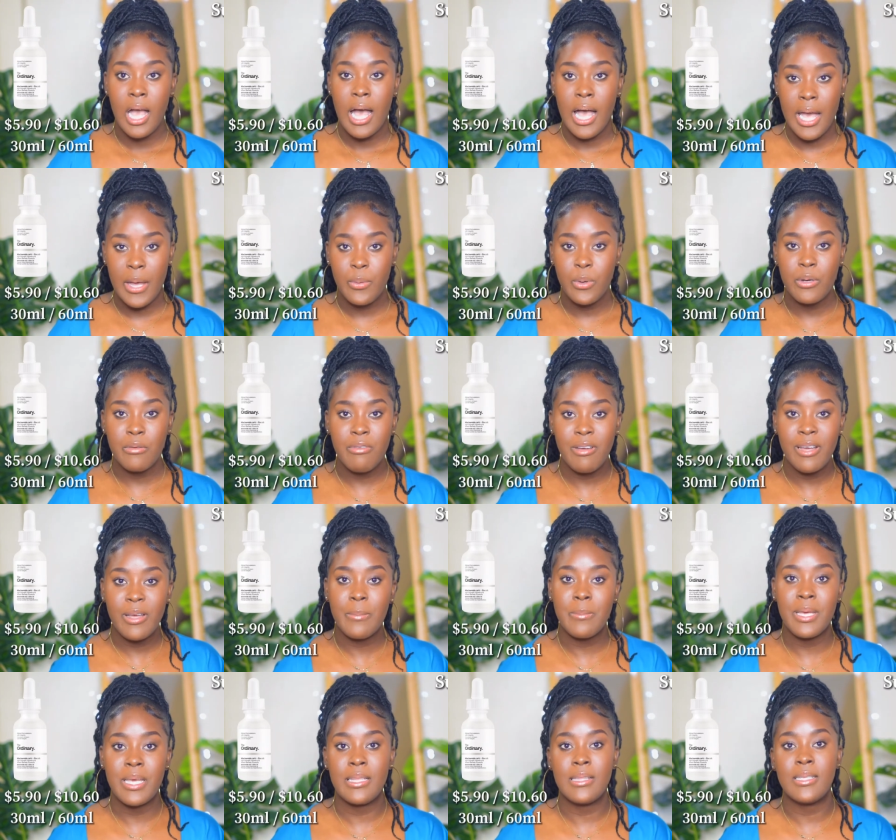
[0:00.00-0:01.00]
I would
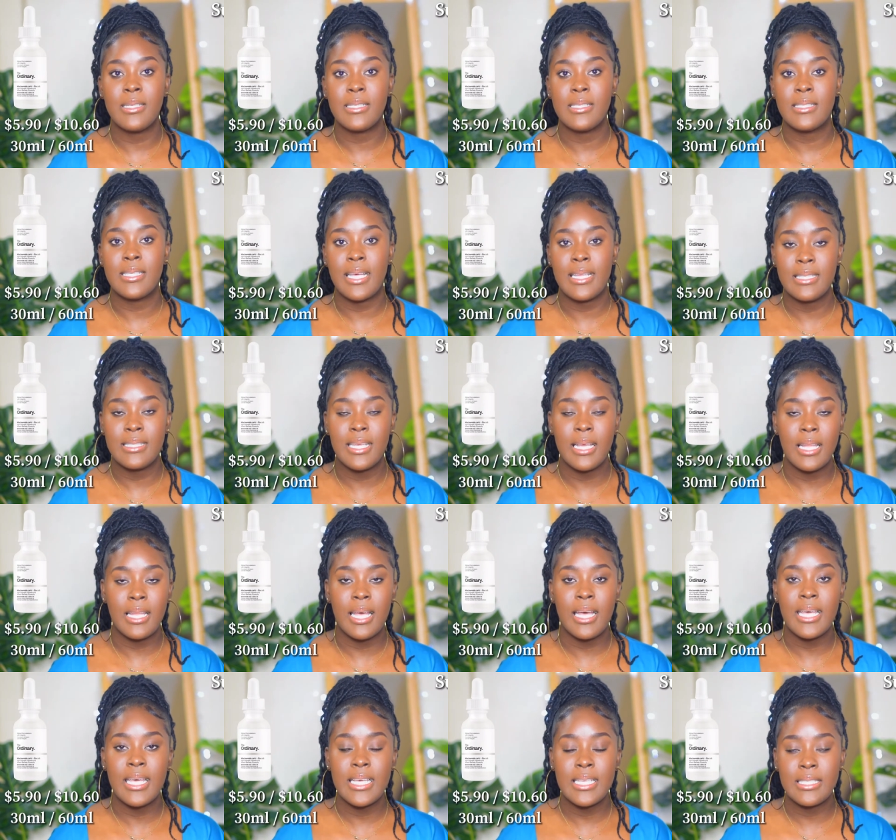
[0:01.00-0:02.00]
recommend the
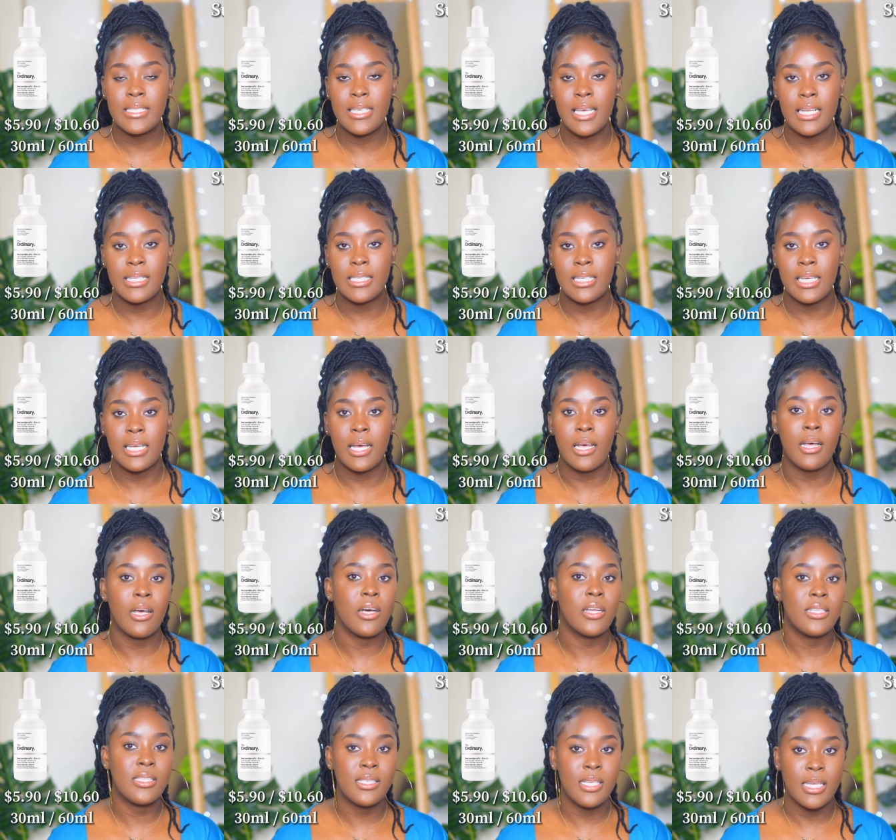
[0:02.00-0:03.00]
Centella
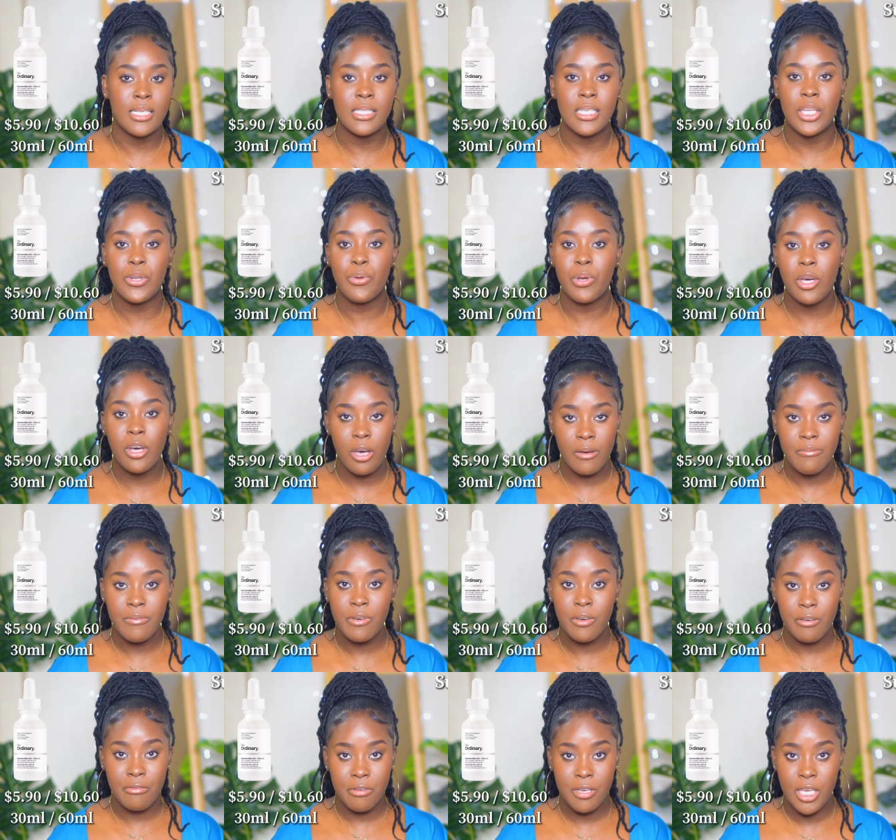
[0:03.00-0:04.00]
Asiatica unscented
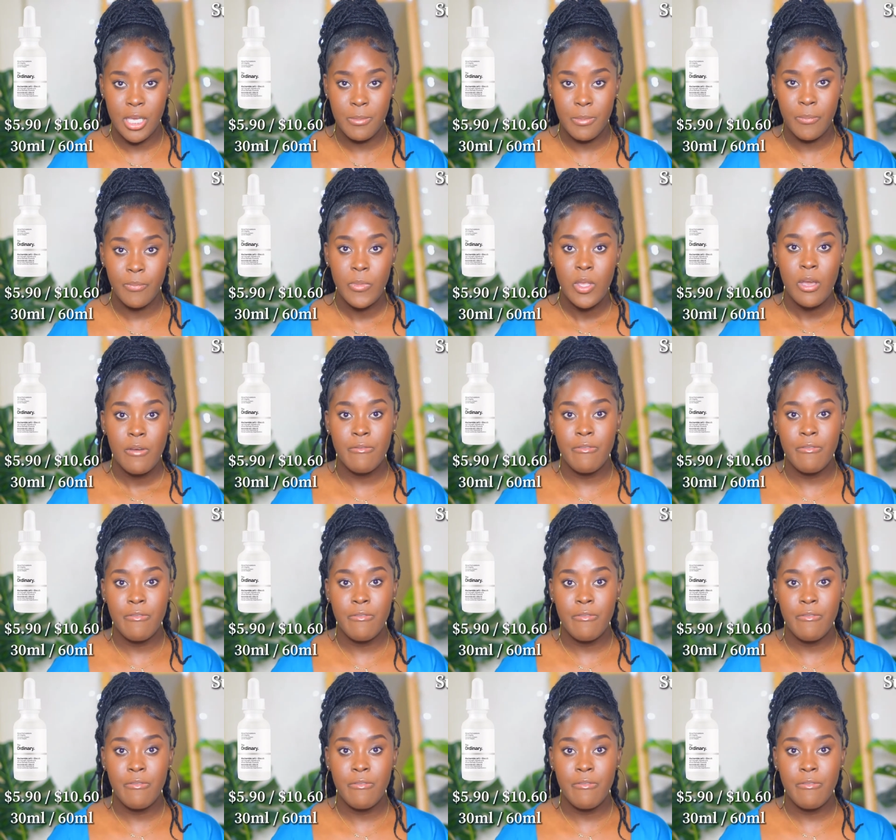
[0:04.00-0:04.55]
recovery cream